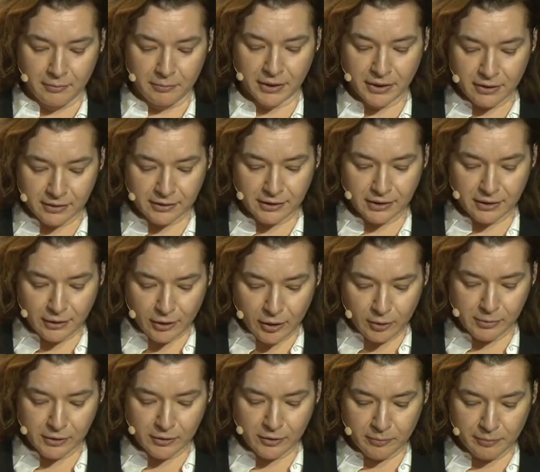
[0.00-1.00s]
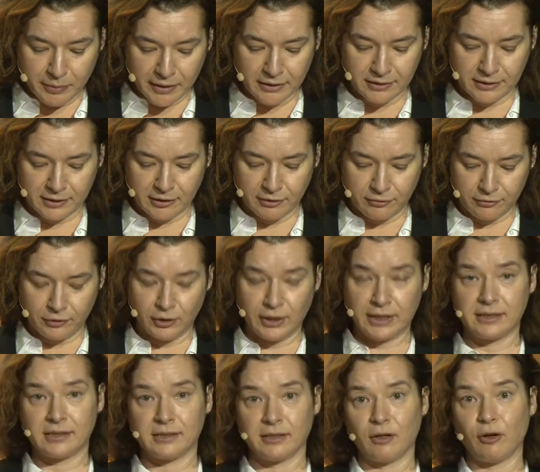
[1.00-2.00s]
because the global
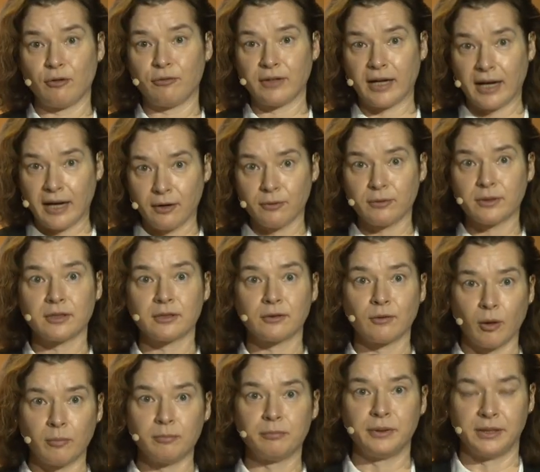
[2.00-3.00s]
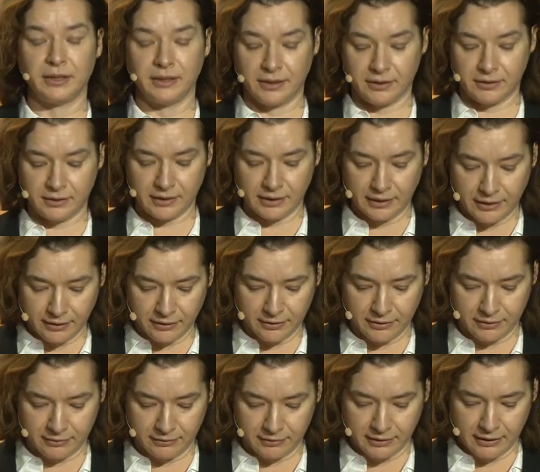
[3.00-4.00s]
competitiveness of our companies
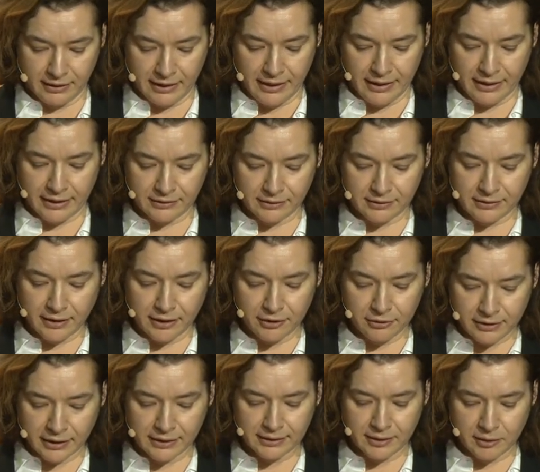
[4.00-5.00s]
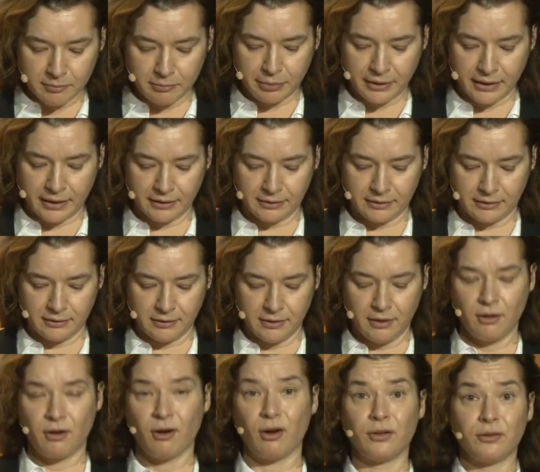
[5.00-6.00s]
here has a direct impact
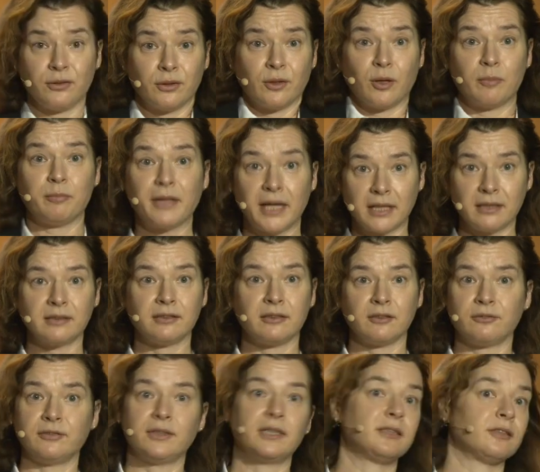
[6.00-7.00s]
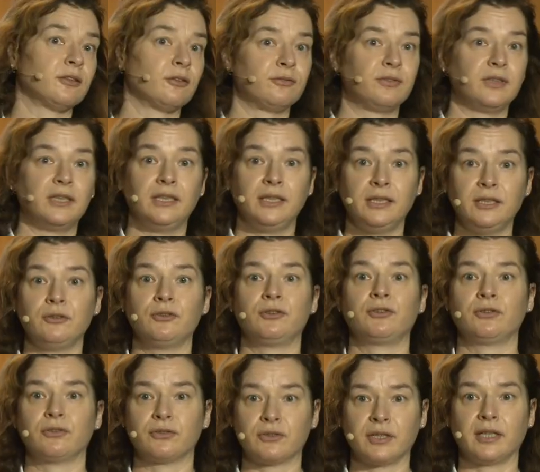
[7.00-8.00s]
on the competitiveness of the EU
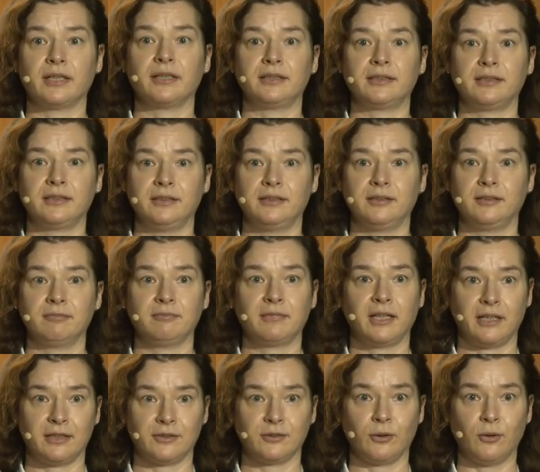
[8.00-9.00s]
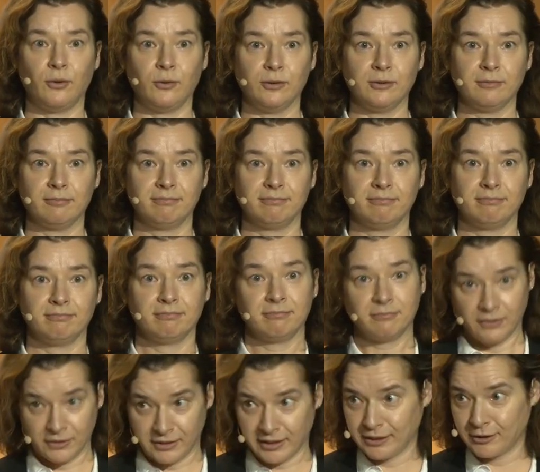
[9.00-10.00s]
society as a whole.
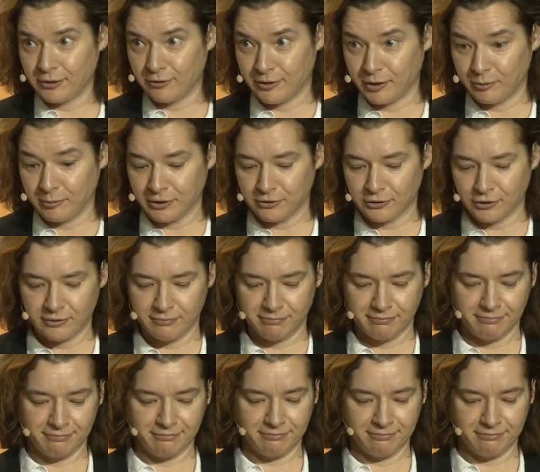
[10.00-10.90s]
Thank you very much.